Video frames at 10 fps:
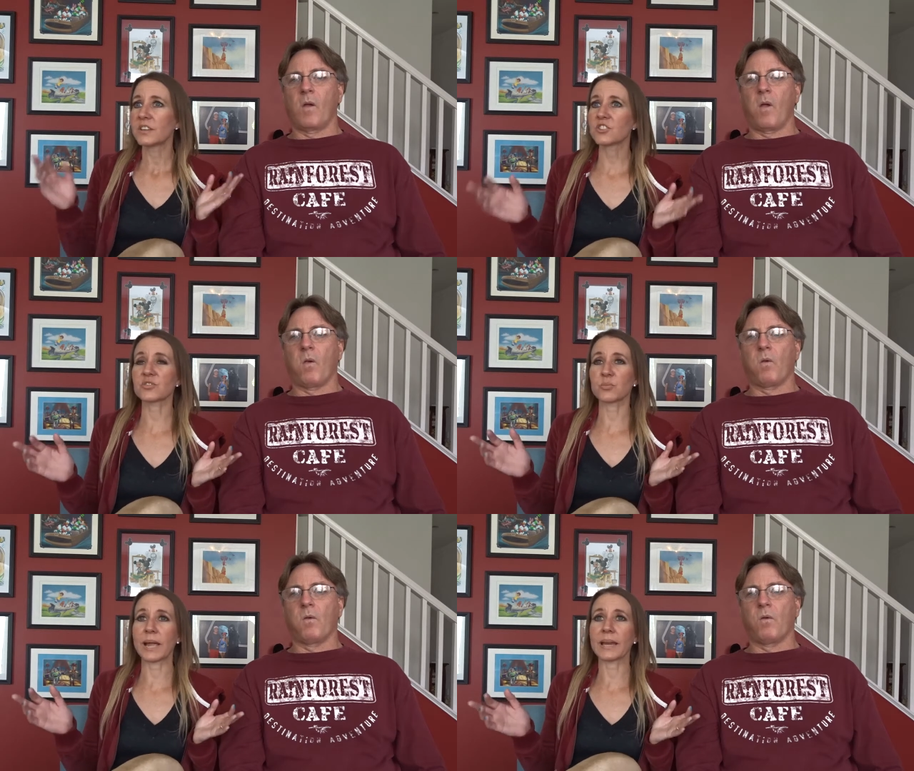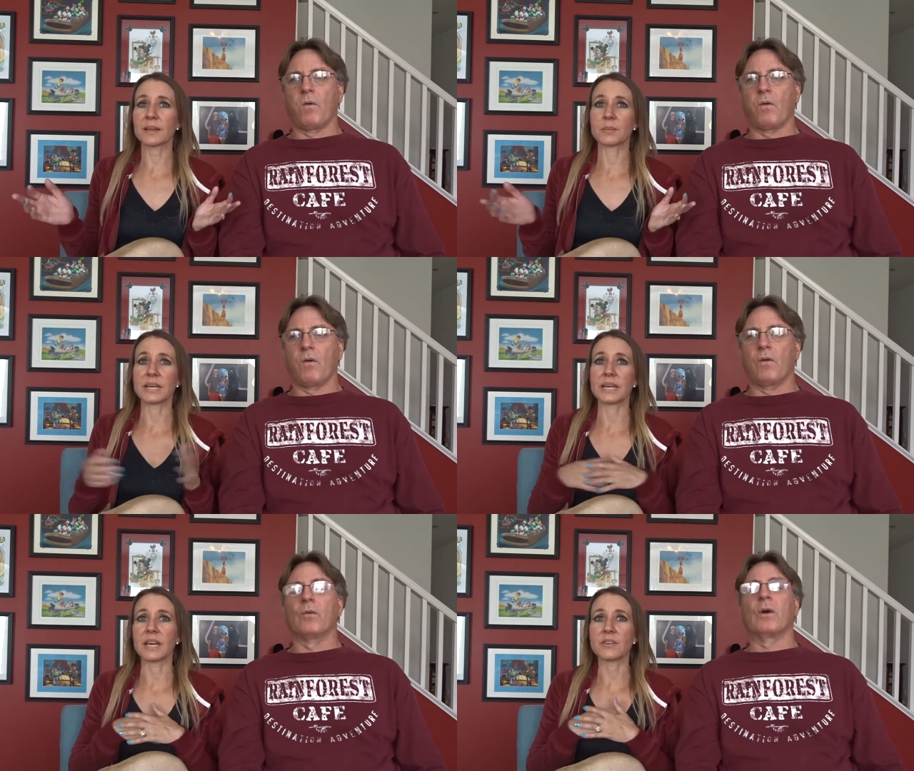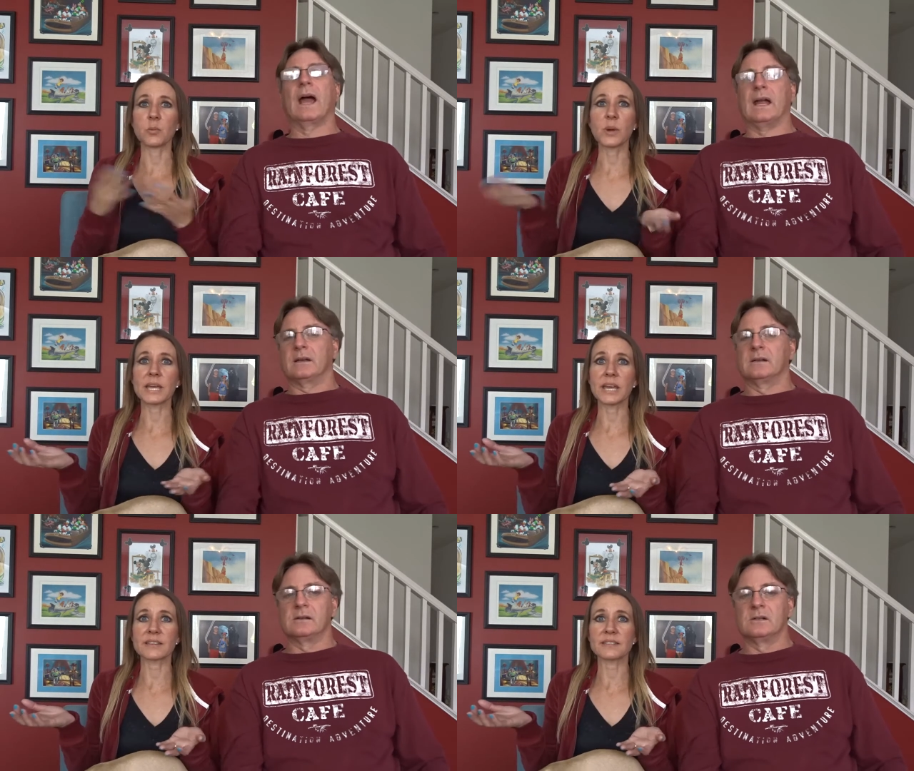Speaker 1: just randomly. If right.
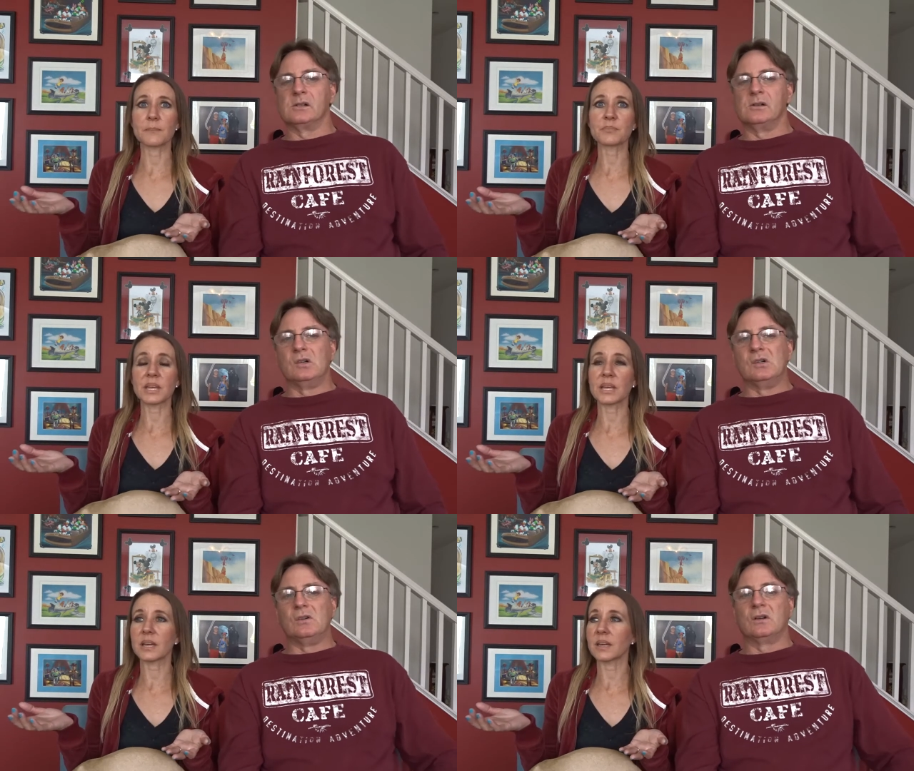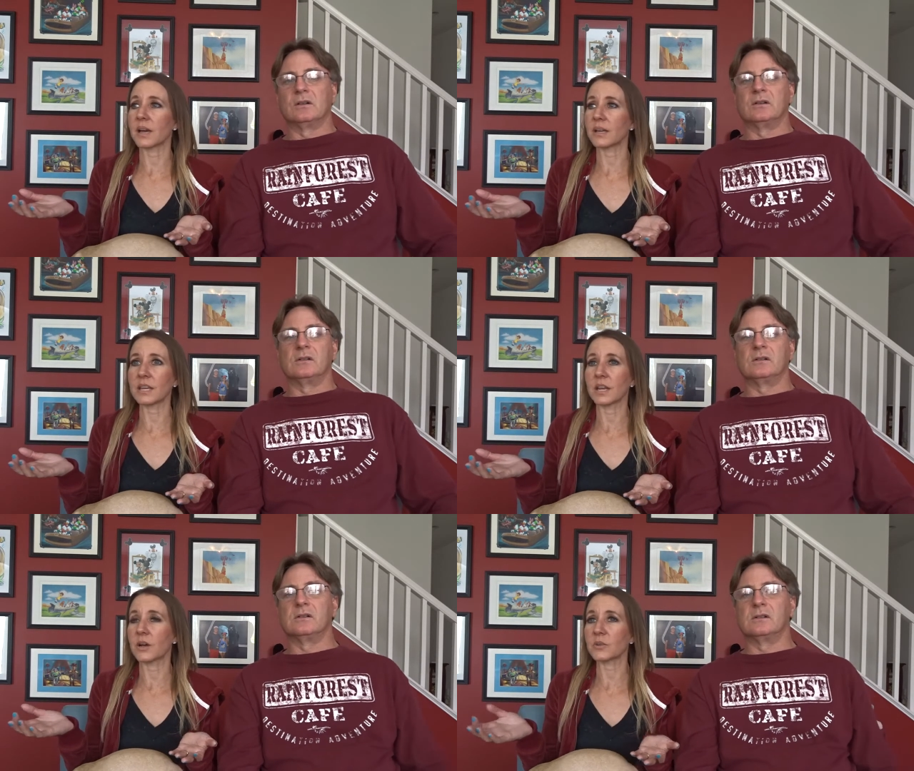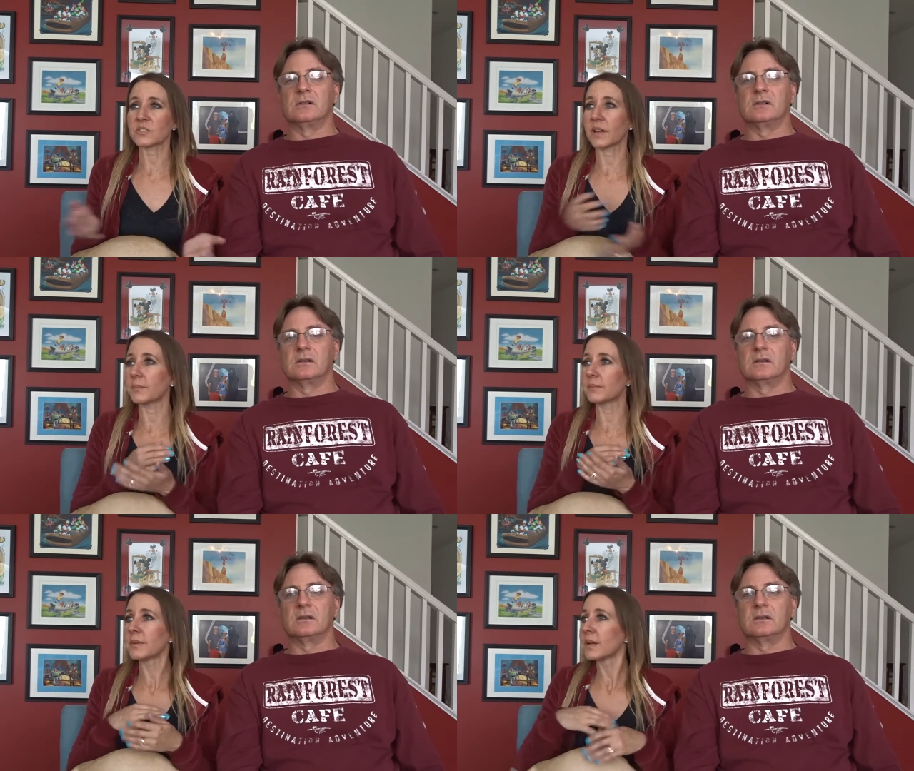we get something, you know,
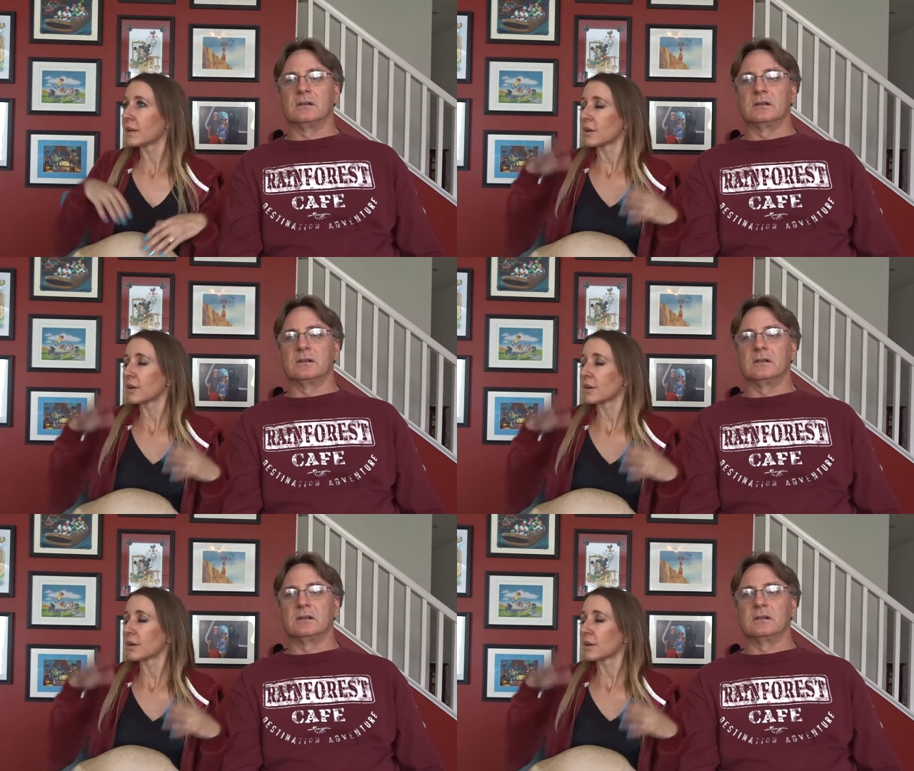some